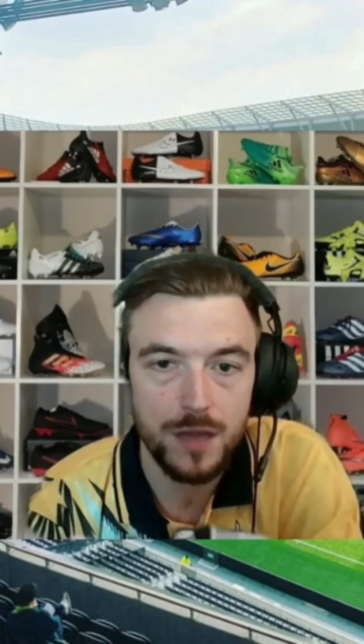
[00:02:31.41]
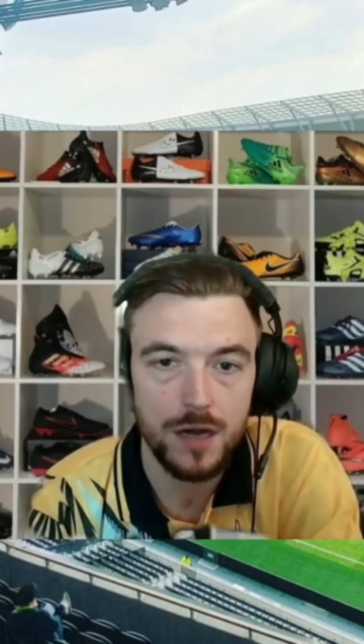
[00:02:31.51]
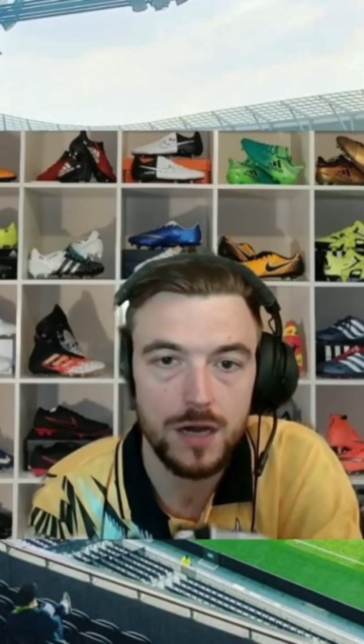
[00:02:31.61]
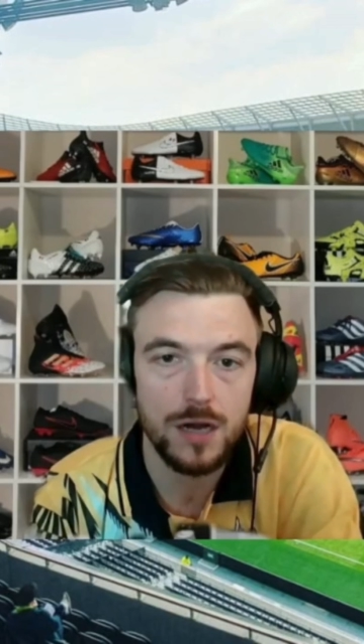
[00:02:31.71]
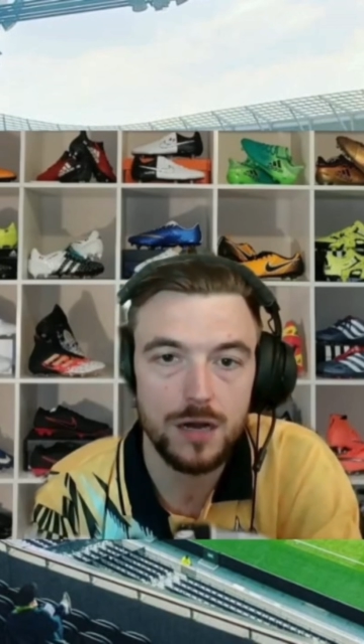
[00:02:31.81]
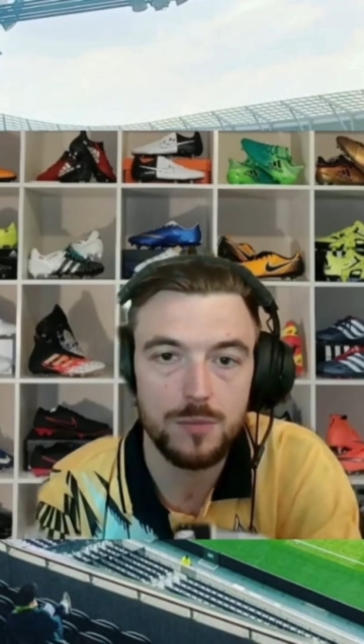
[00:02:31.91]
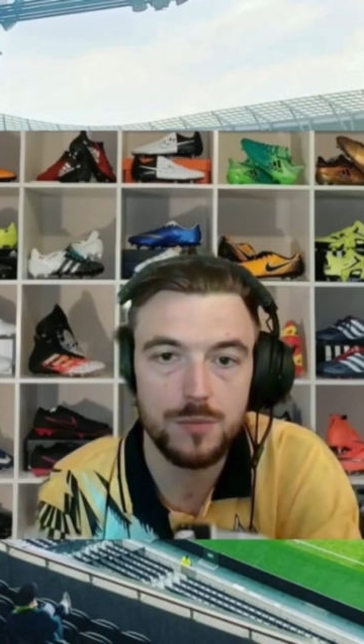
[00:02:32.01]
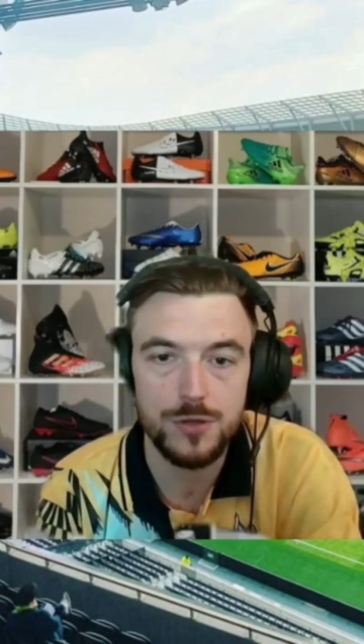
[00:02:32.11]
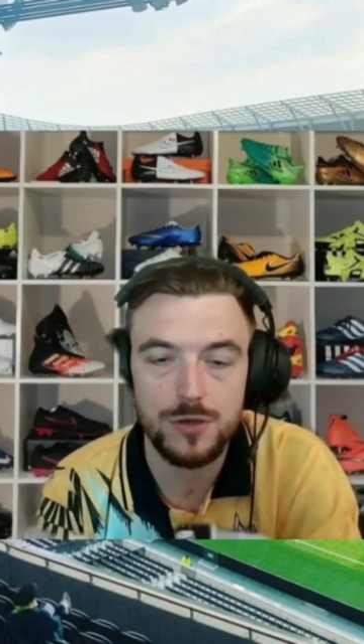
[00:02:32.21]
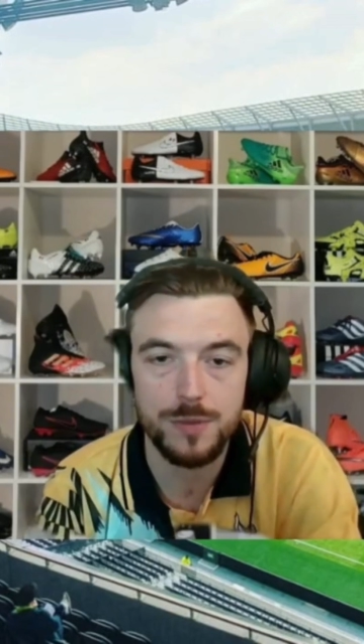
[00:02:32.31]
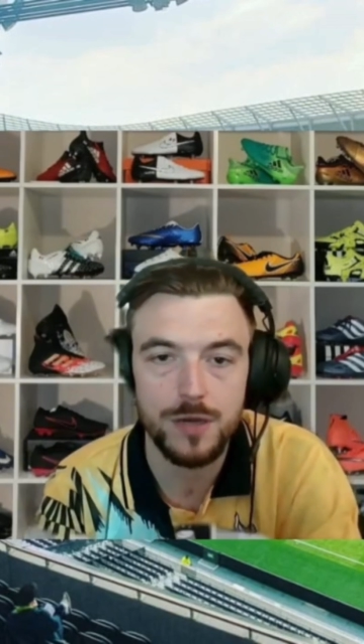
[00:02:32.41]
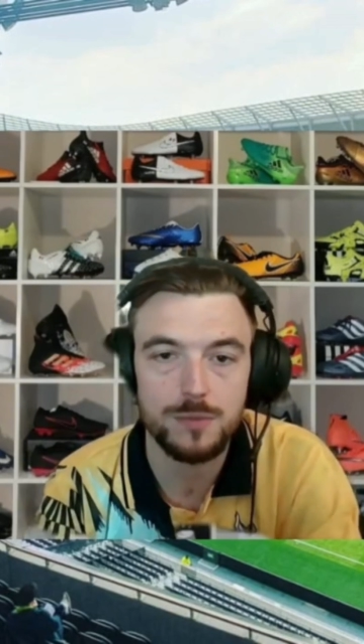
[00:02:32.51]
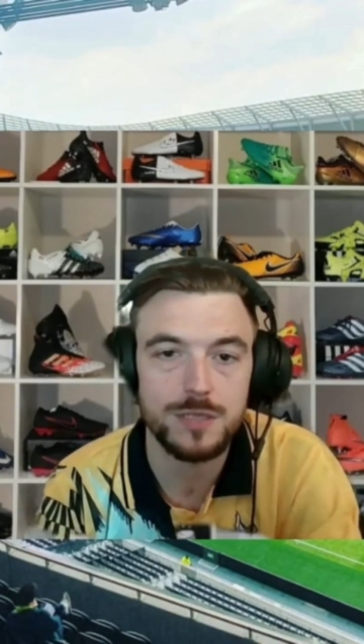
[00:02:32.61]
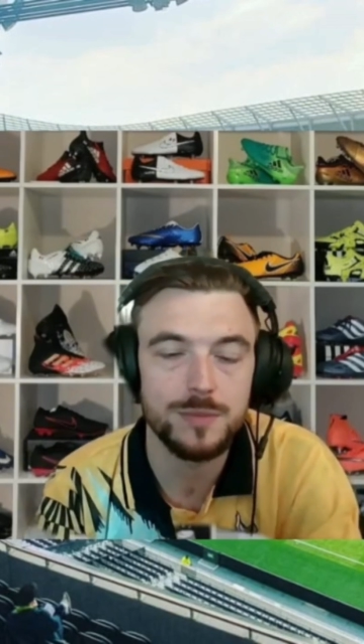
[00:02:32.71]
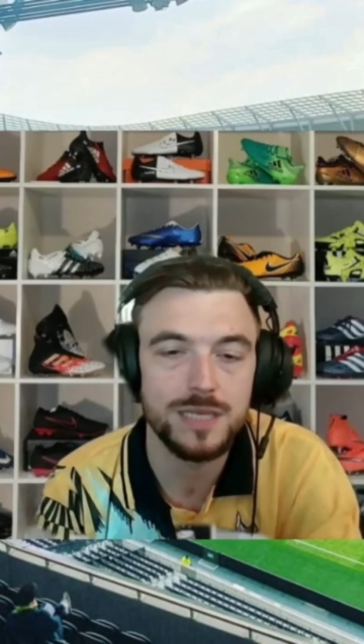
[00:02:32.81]
You can be
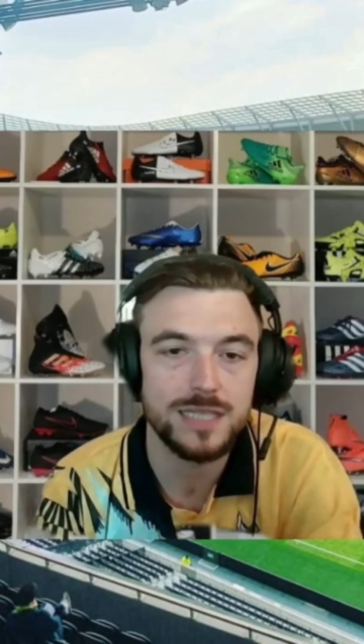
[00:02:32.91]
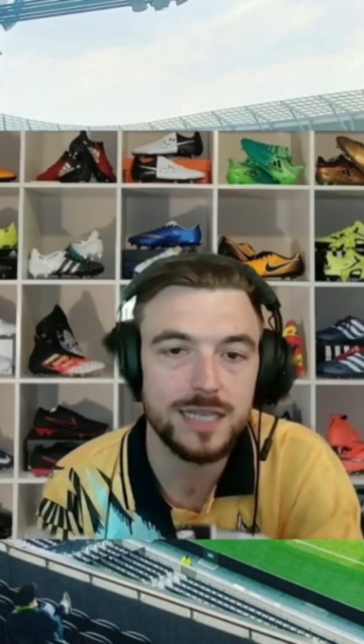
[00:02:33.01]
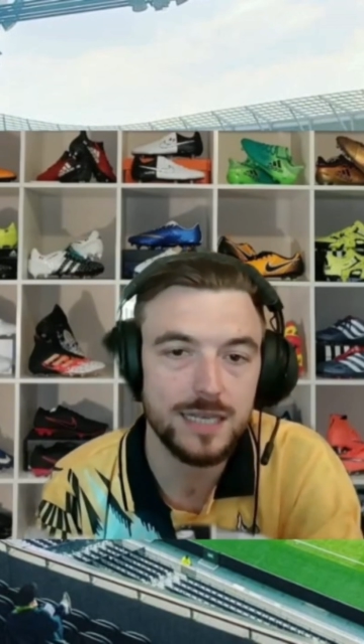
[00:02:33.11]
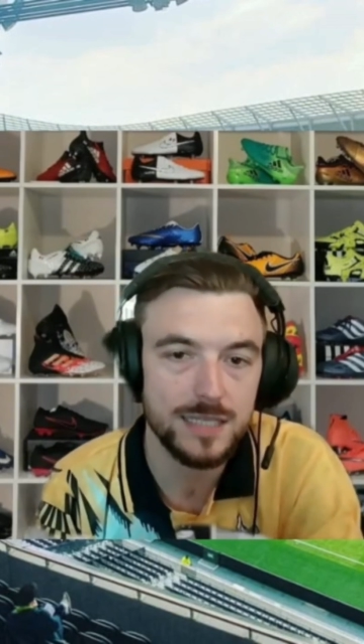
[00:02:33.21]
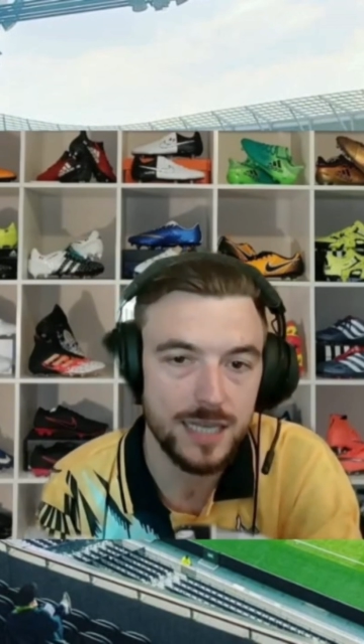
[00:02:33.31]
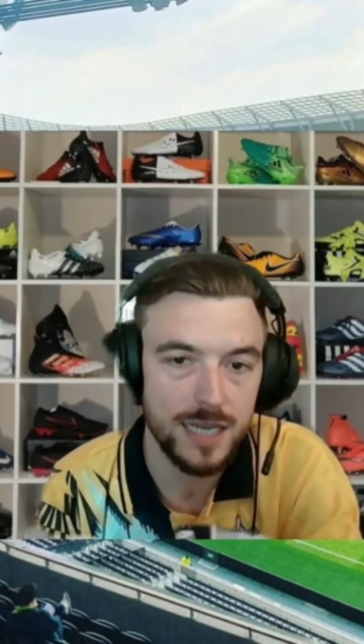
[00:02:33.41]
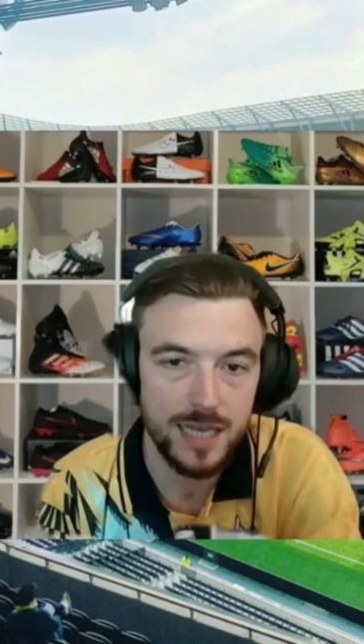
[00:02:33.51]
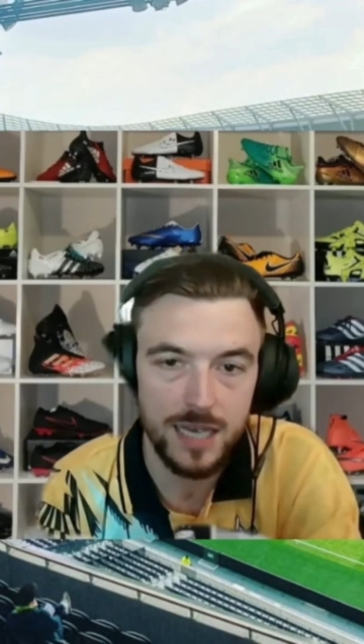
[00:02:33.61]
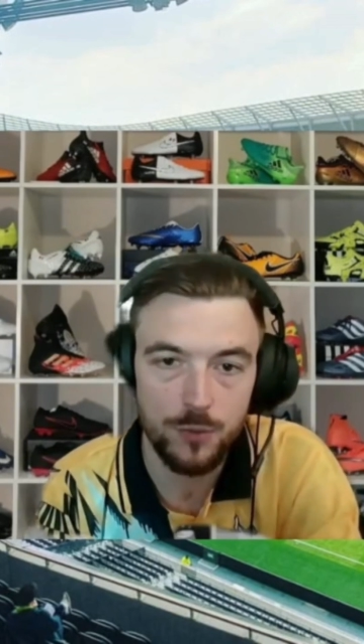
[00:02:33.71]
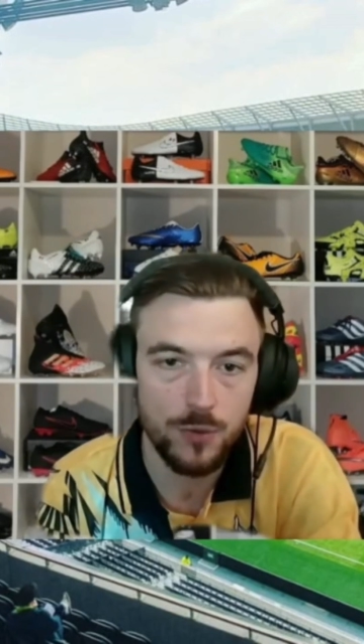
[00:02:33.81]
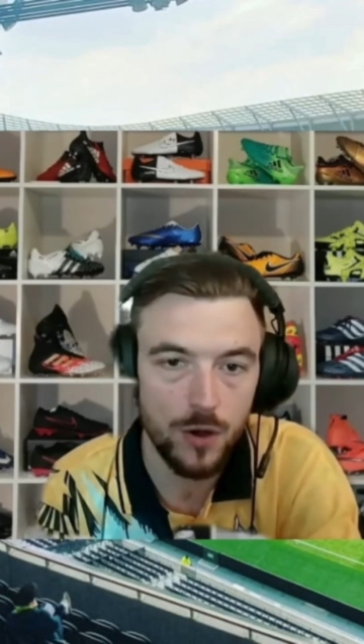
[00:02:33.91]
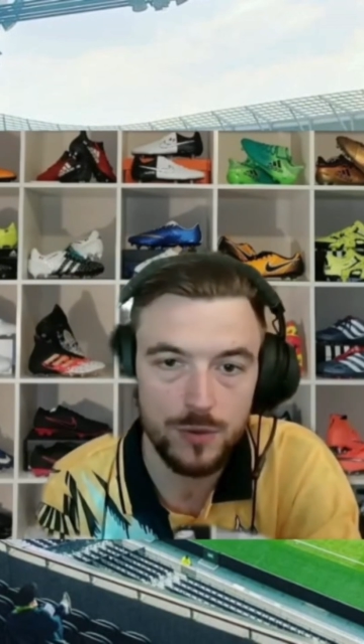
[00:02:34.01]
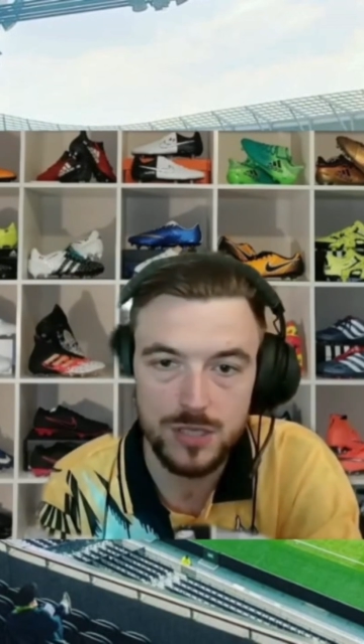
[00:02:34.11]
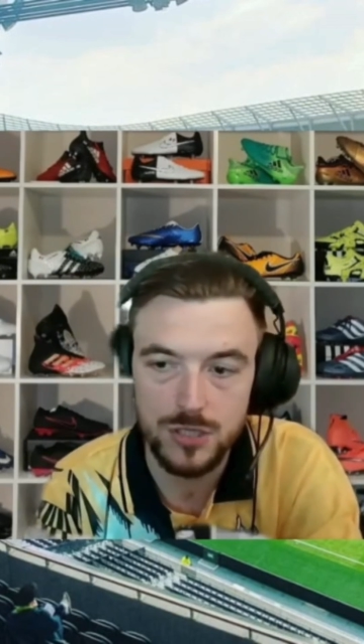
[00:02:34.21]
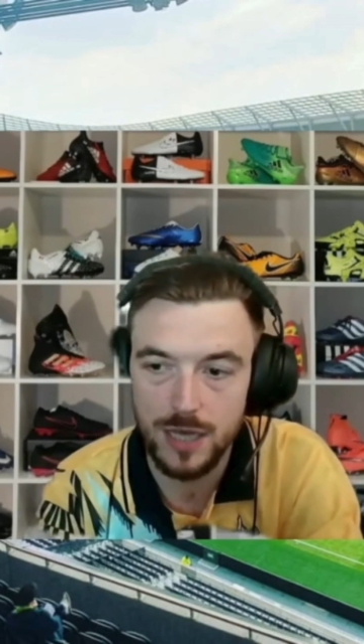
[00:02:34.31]
optimistic and say, yeah, we'll
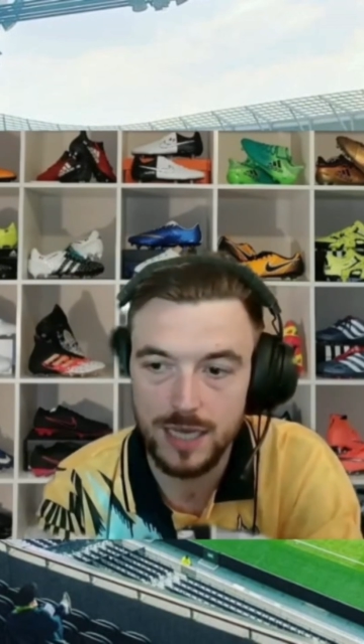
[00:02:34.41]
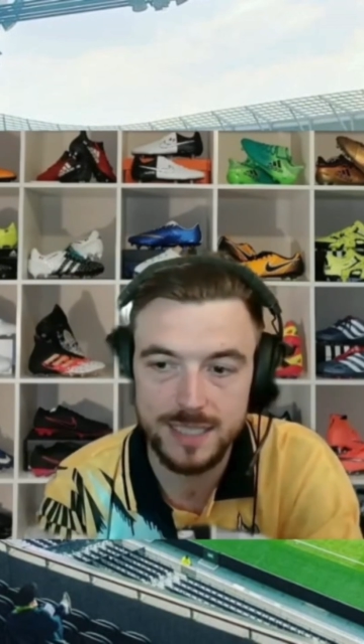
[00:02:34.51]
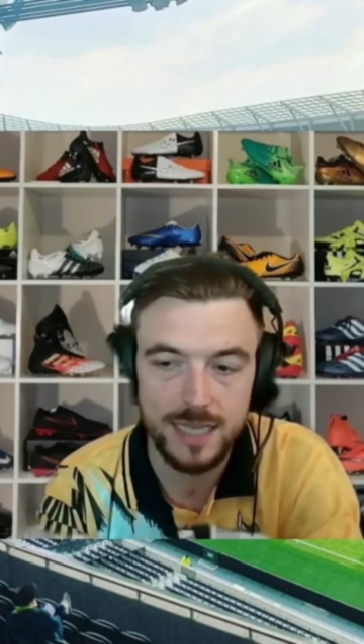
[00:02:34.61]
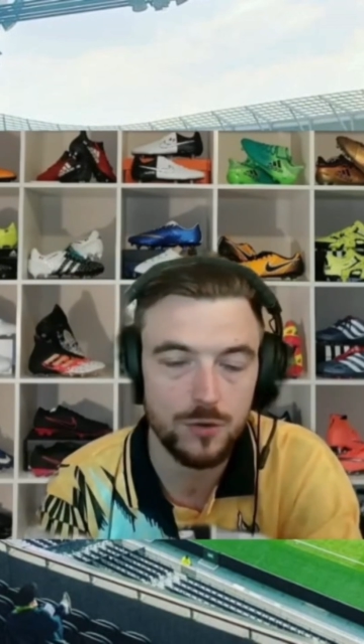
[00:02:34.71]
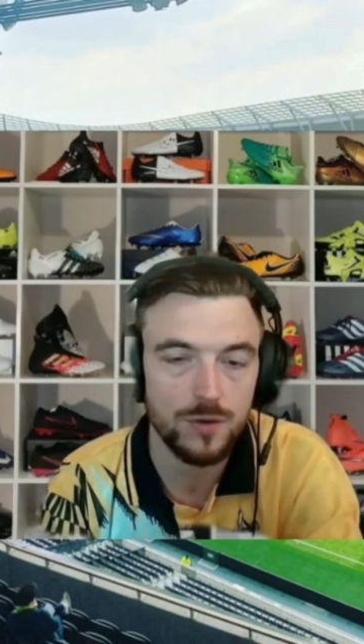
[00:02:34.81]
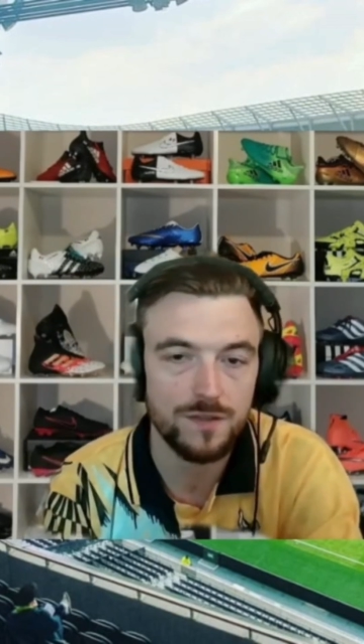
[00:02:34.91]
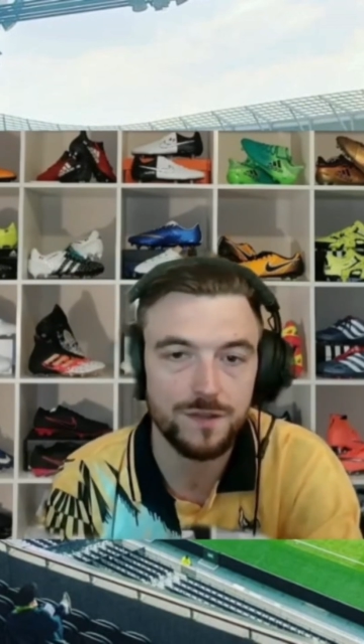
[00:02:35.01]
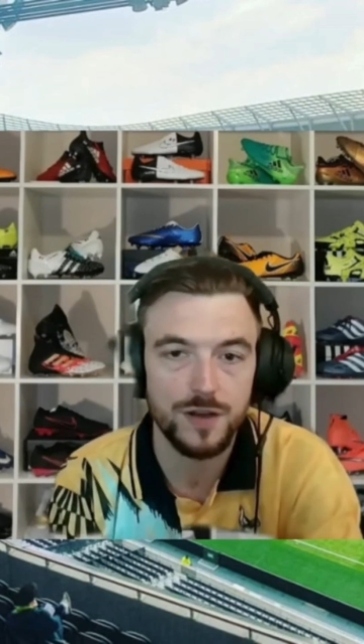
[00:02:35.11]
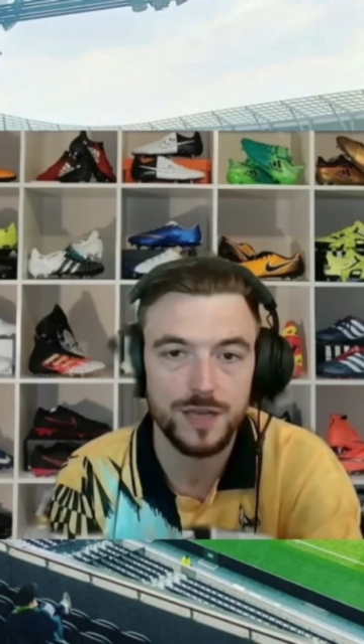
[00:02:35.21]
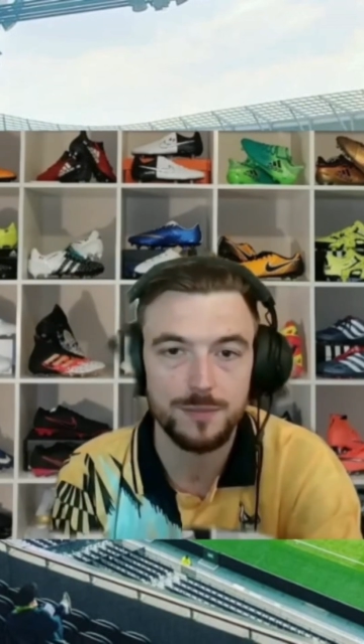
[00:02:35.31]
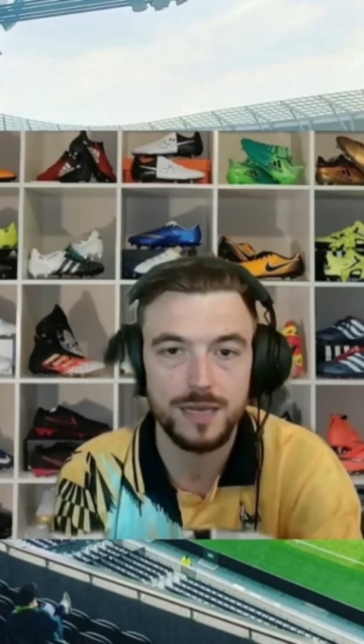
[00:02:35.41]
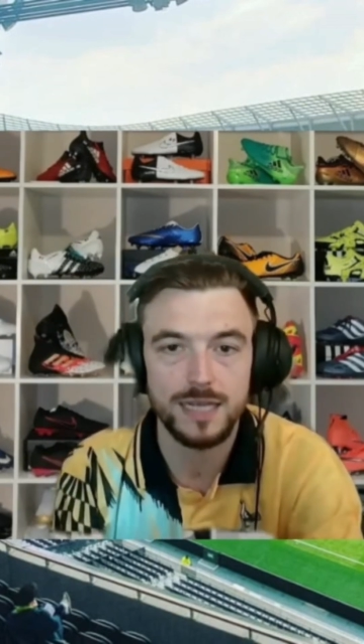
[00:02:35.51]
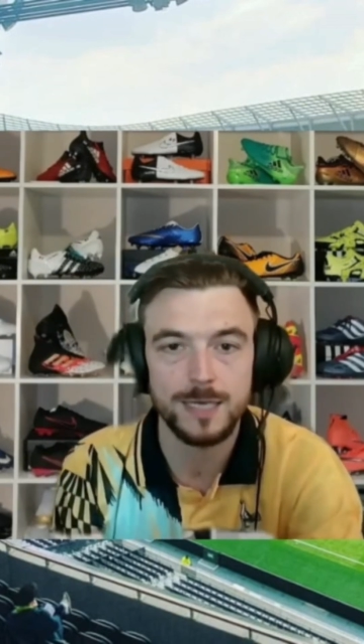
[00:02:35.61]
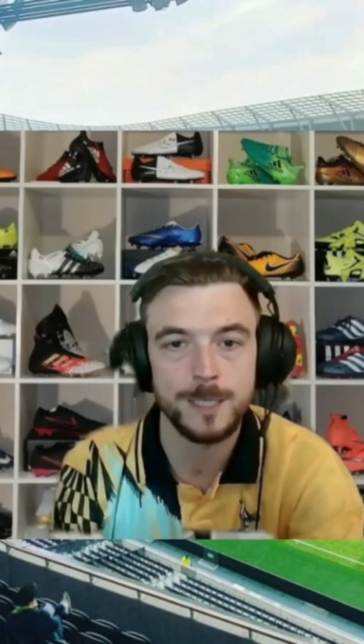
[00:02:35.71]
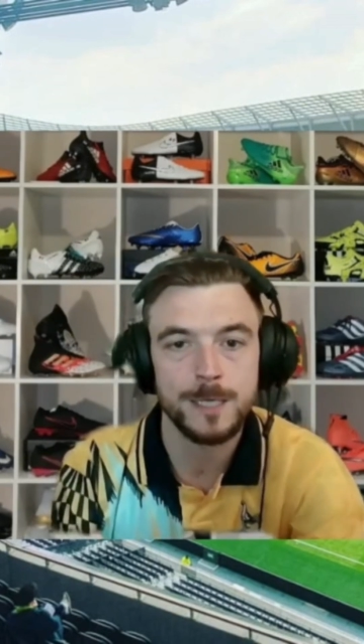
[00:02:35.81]
go and sign Tell at 30
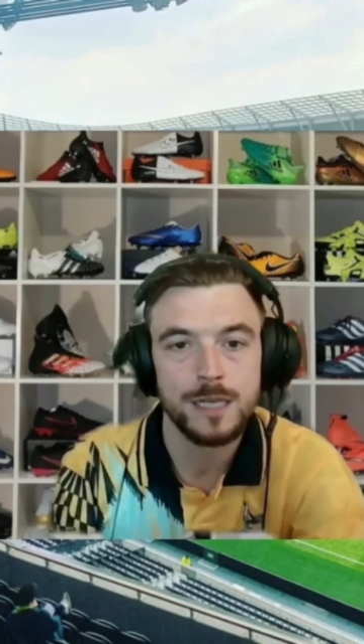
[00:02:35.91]
million